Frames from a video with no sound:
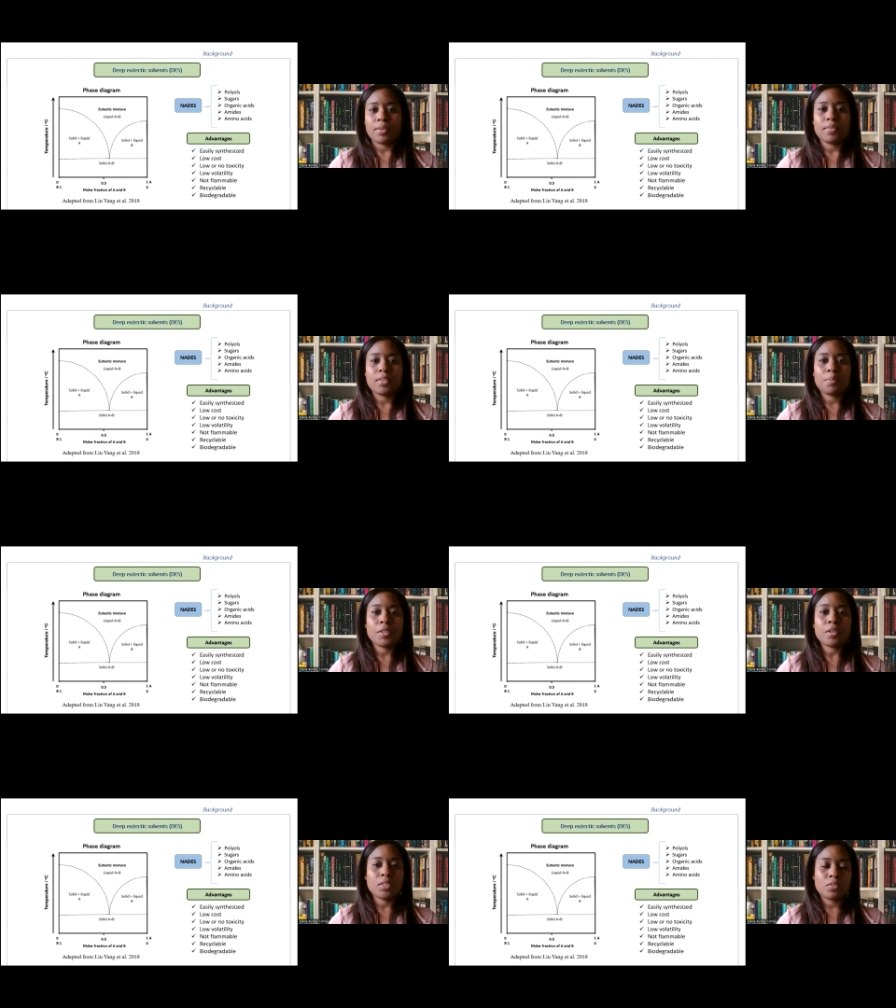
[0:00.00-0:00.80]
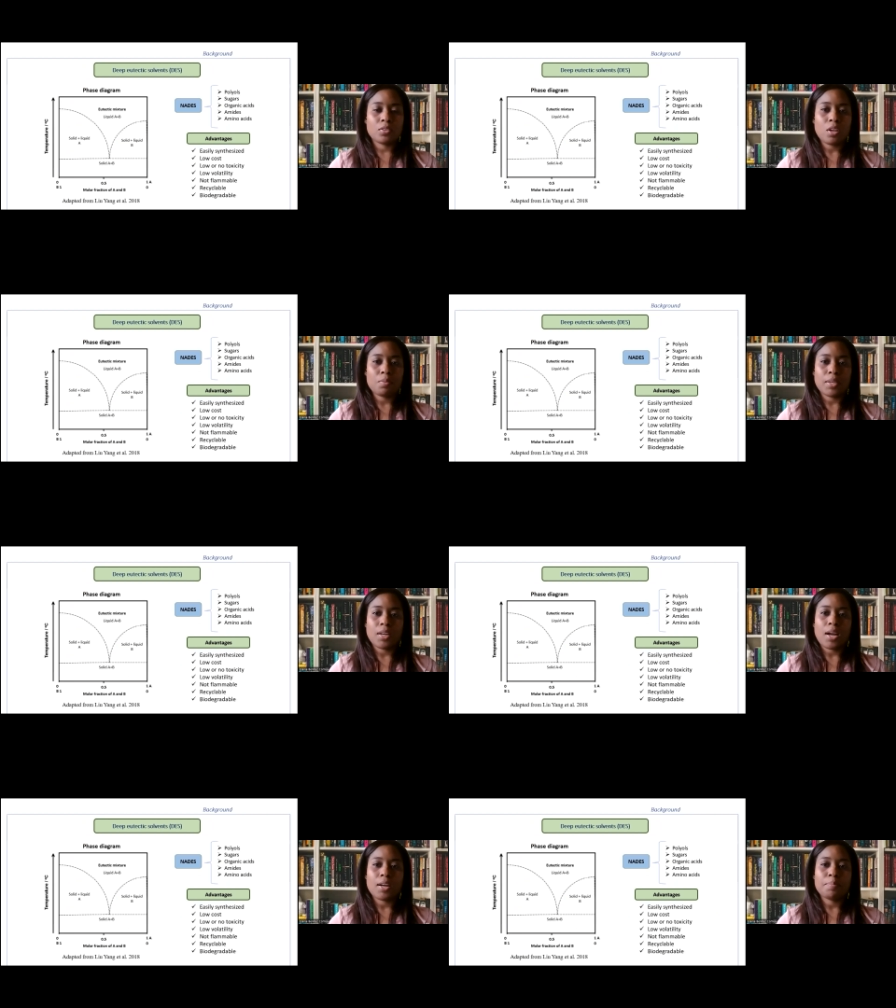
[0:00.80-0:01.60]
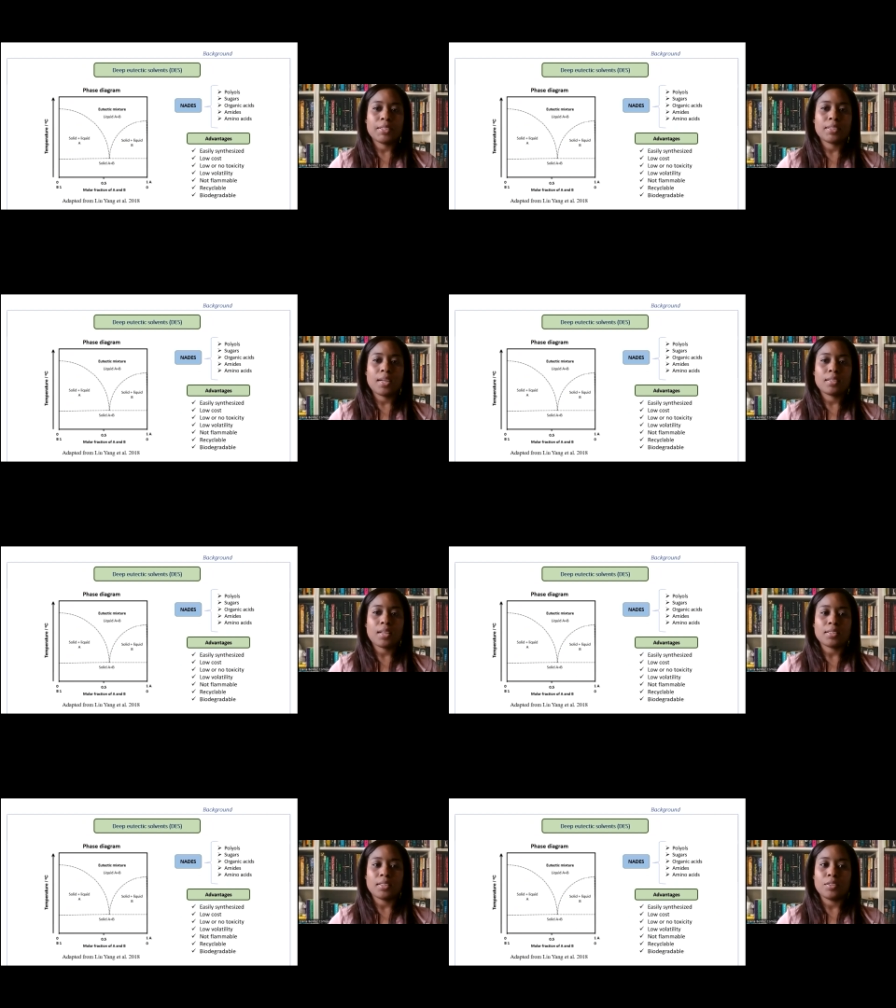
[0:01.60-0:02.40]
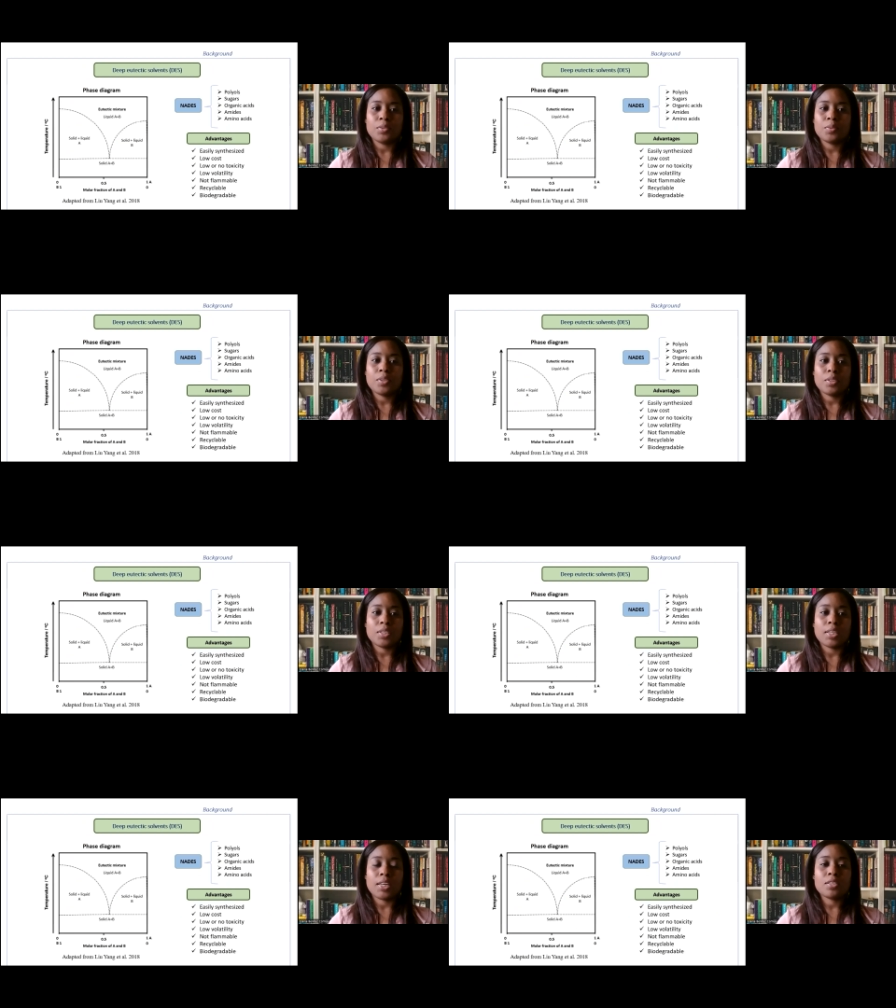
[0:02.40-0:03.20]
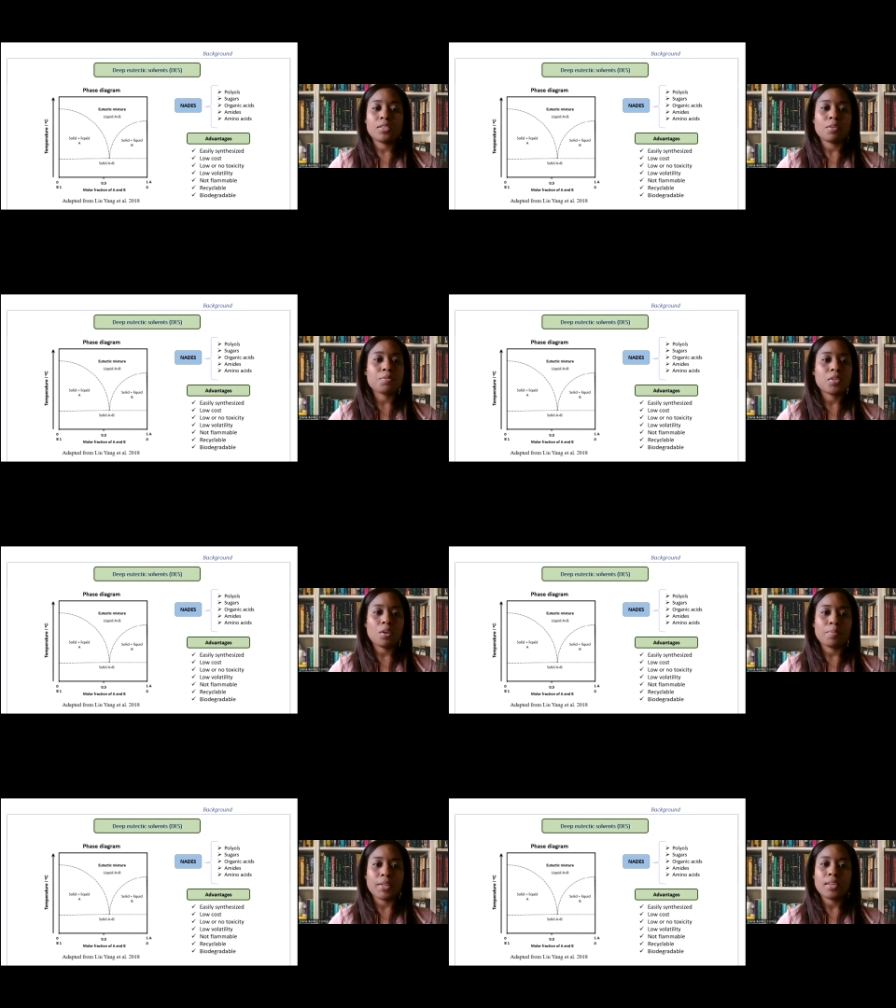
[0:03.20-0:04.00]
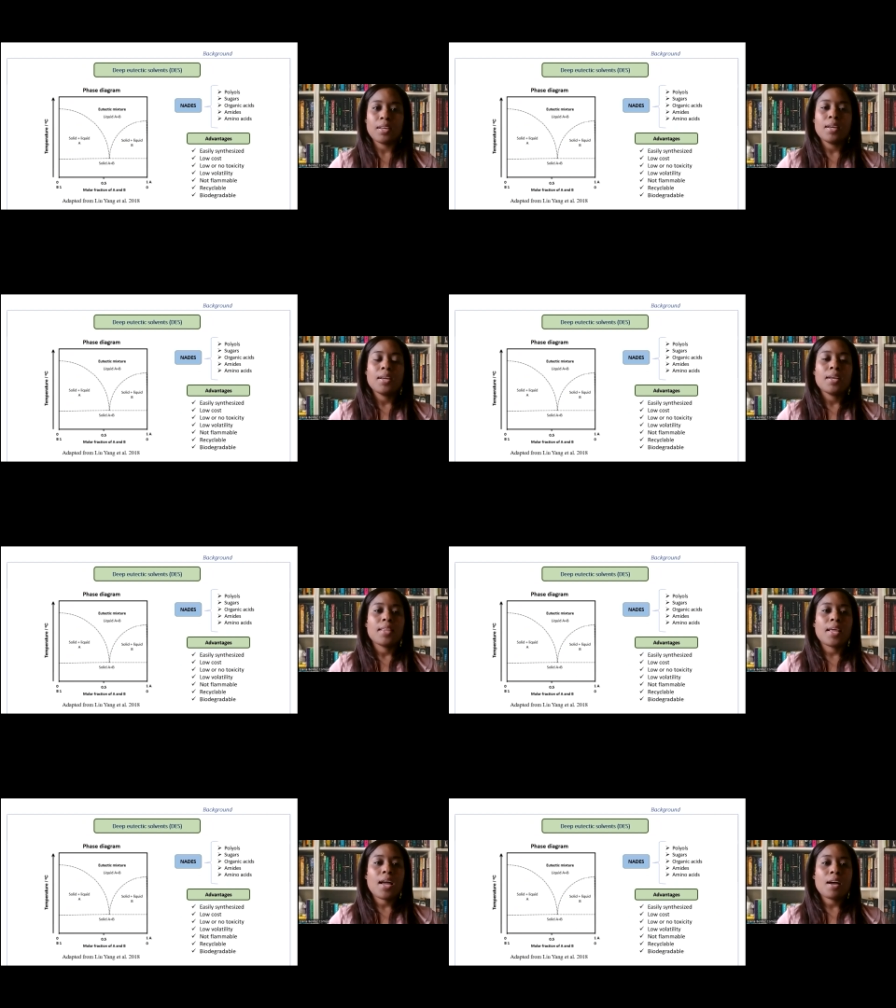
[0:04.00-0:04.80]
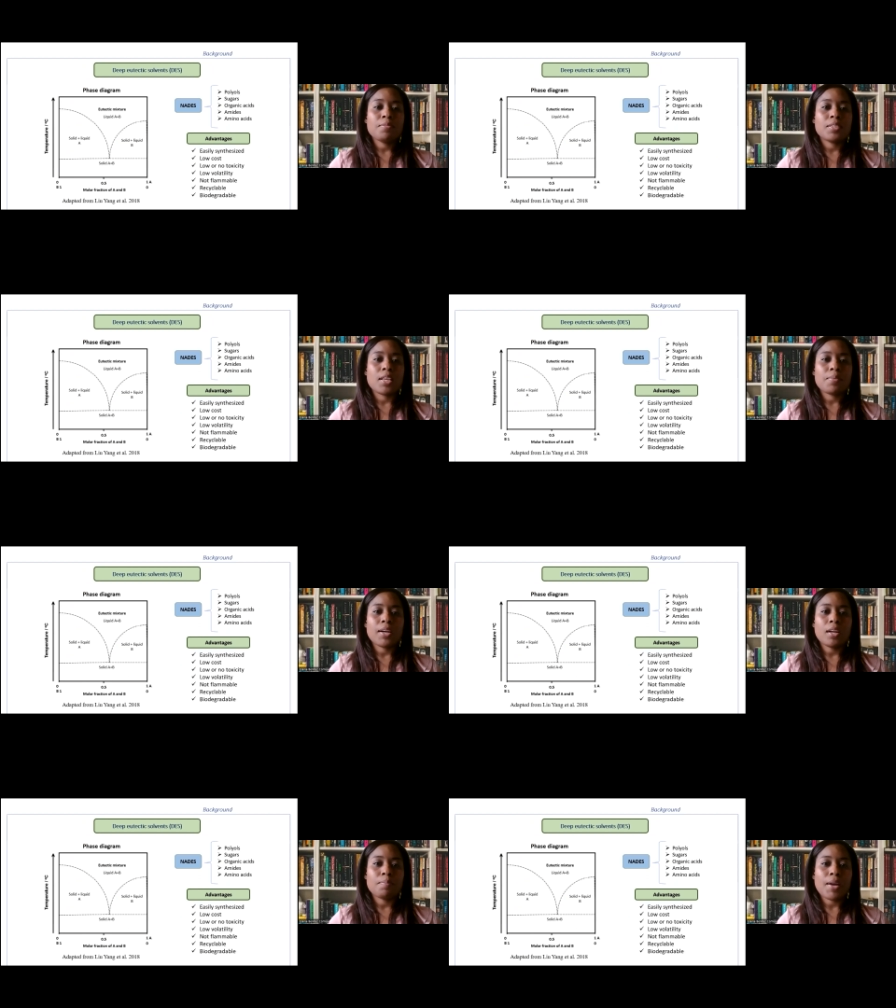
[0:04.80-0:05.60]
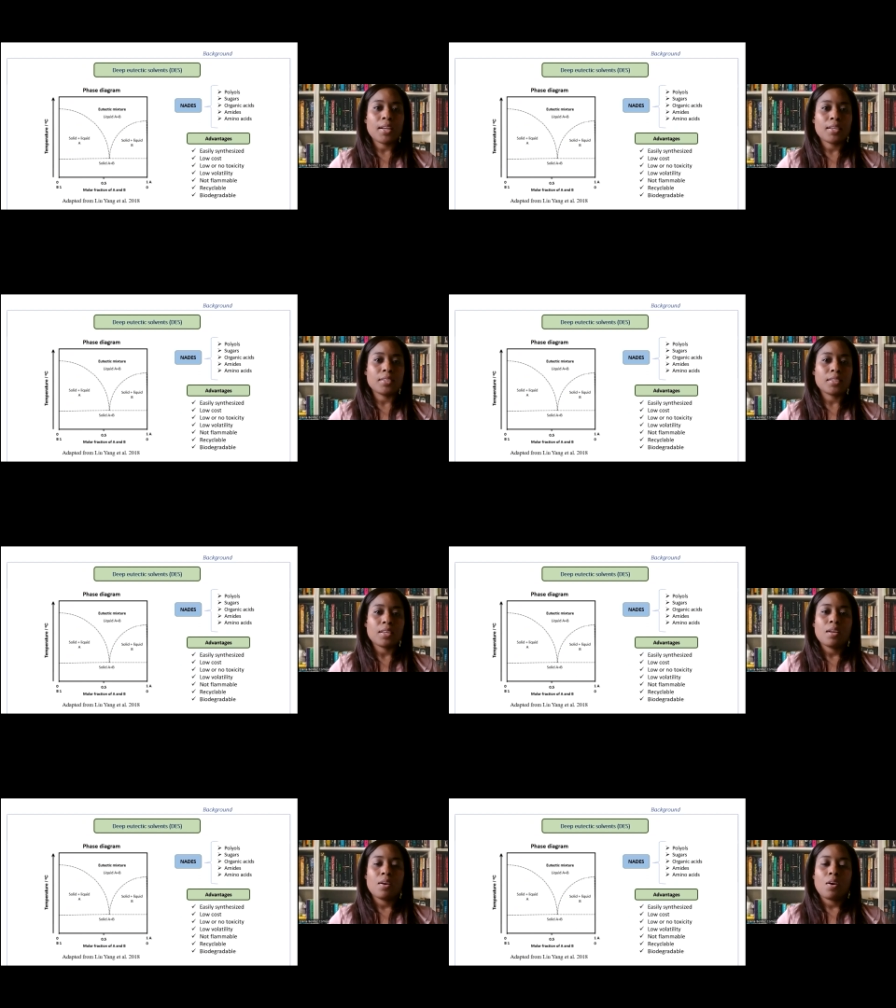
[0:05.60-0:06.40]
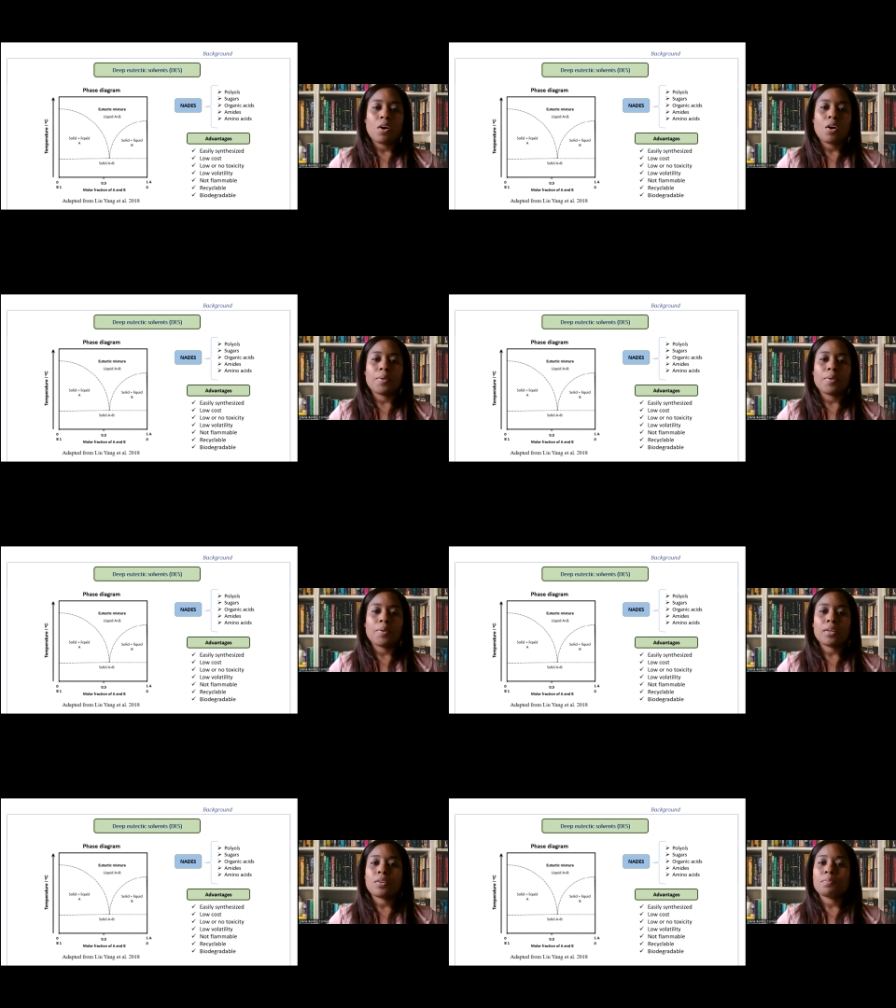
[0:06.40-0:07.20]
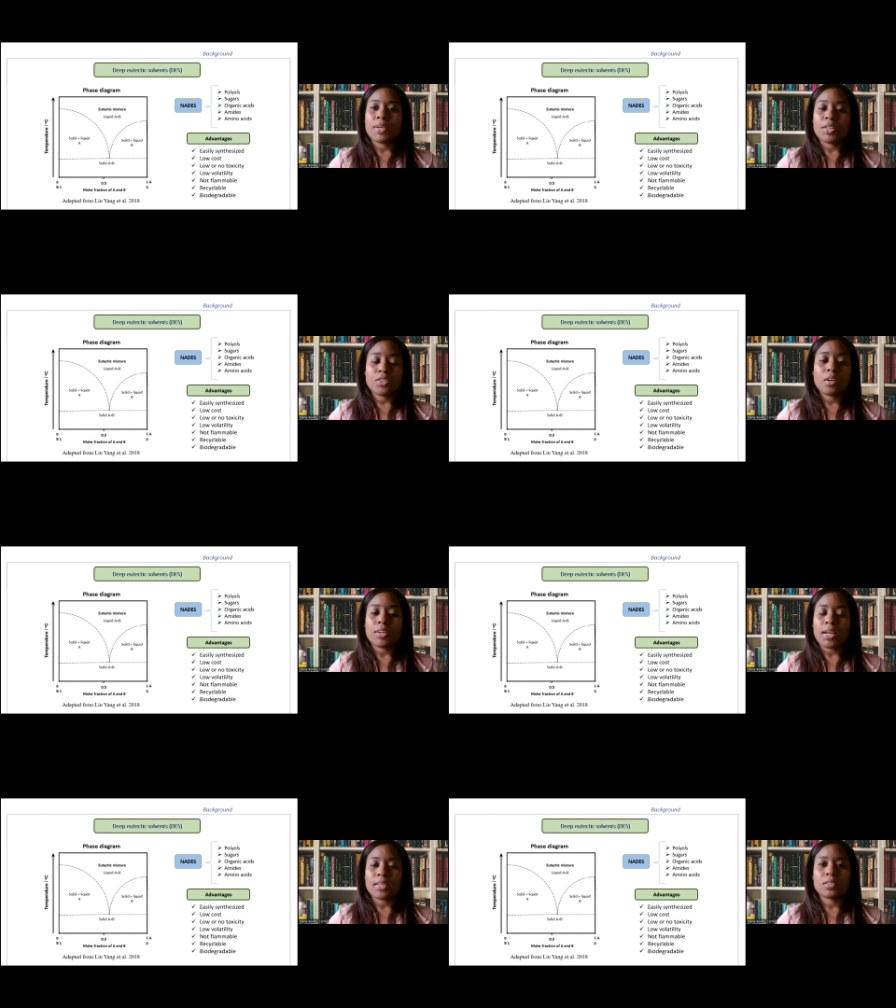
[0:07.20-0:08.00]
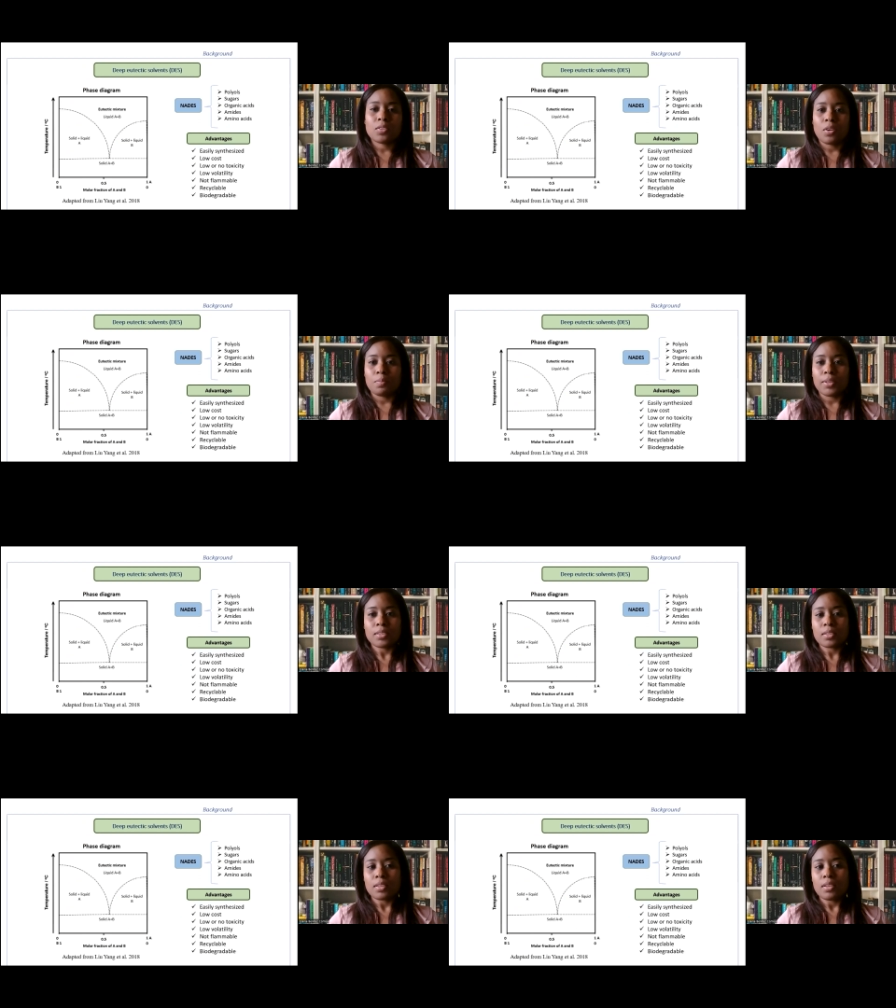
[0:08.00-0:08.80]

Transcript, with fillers: deep eutectic solvents are presented as the new generation of solvents that have several advantages over conventional organic solvents.